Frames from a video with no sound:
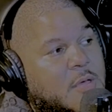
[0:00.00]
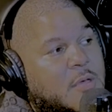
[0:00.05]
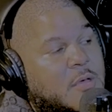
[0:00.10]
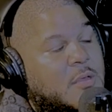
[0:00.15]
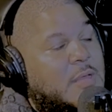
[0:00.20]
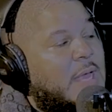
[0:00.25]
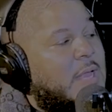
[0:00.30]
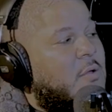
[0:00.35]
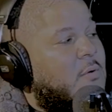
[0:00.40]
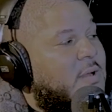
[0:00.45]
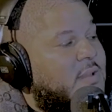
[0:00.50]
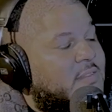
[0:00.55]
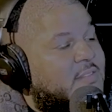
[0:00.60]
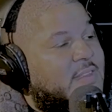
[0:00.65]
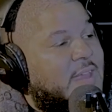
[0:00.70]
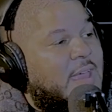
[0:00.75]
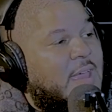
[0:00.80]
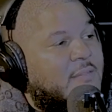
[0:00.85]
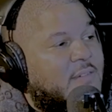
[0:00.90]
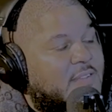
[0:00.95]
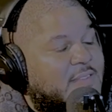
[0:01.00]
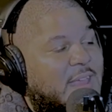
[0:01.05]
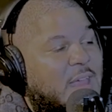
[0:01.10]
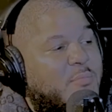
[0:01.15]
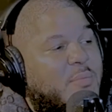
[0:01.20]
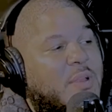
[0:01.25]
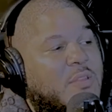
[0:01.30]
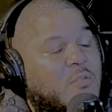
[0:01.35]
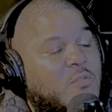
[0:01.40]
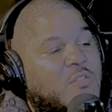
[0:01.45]
They knew how to save because they had
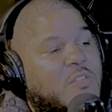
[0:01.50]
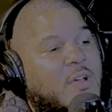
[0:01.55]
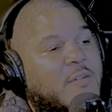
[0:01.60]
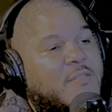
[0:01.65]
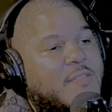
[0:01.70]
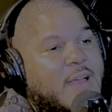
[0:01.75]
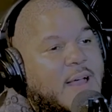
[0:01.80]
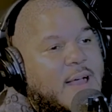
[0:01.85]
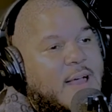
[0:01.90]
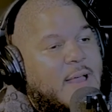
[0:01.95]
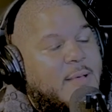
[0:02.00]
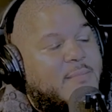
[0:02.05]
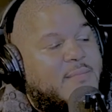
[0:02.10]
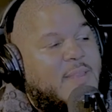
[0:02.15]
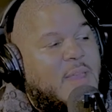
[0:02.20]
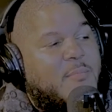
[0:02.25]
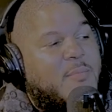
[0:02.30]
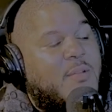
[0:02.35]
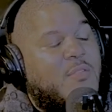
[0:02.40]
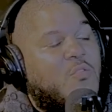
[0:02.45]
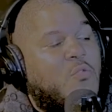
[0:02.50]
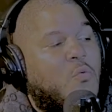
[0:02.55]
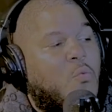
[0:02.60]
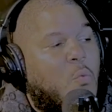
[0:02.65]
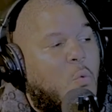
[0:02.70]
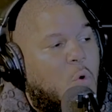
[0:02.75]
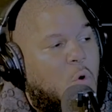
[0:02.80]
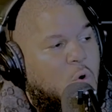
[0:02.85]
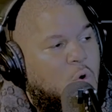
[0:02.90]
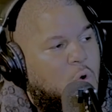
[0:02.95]
been through tough times. They had been through
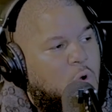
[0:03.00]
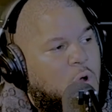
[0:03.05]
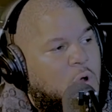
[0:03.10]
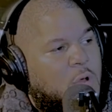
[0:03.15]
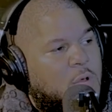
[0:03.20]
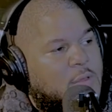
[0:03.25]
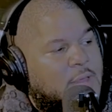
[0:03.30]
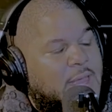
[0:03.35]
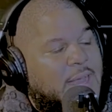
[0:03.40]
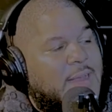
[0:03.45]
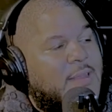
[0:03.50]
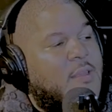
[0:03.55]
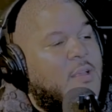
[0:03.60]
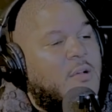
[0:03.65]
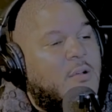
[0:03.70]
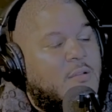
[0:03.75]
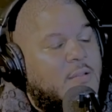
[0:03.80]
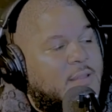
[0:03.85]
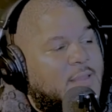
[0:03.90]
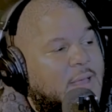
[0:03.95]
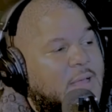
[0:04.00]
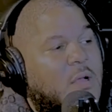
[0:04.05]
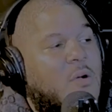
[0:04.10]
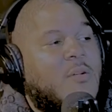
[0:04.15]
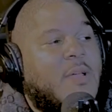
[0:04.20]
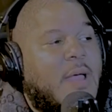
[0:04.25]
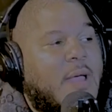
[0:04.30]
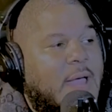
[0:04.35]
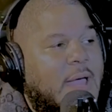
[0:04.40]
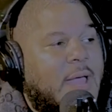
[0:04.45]
war. They had learned to, like,
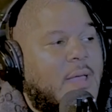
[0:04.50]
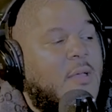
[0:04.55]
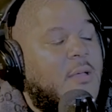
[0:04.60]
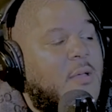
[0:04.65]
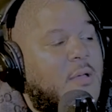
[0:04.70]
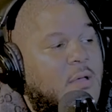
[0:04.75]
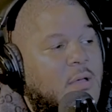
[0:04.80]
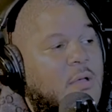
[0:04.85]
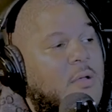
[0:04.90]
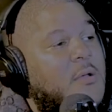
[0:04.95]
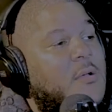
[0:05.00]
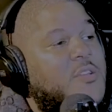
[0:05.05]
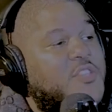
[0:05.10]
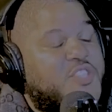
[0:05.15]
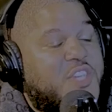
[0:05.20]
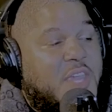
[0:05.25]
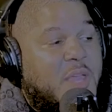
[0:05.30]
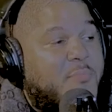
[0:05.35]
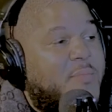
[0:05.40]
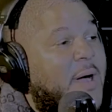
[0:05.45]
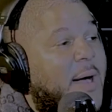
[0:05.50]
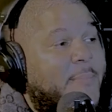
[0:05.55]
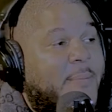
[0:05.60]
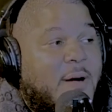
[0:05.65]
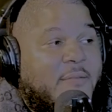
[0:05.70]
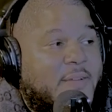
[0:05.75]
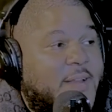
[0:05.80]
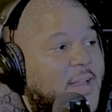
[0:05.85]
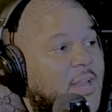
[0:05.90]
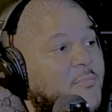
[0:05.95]
okay, hey, shit can pop
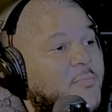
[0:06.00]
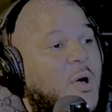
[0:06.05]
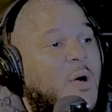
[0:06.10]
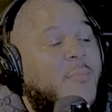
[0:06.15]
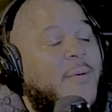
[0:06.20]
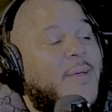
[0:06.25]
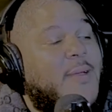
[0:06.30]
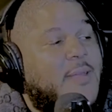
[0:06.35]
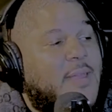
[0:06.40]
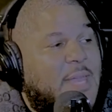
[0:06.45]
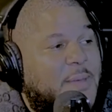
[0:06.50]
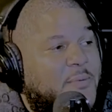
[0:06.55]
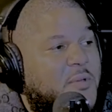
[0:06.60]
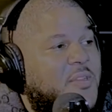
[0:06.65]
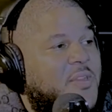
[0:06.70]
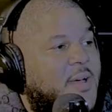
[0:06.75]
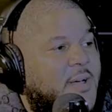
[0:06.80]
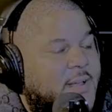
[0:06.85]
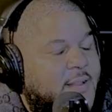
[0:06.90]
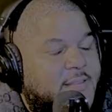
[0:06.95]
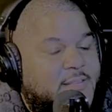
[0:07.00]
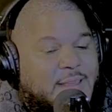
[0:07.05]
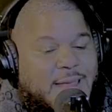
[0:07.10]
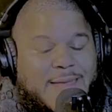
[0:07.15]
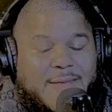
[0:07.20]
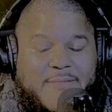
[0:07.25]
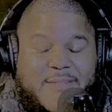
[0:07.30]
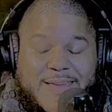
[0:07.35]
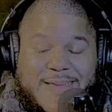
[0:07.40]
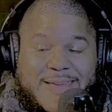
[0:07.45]
off at any moment. Keep your ducats
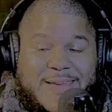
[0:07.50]
safe.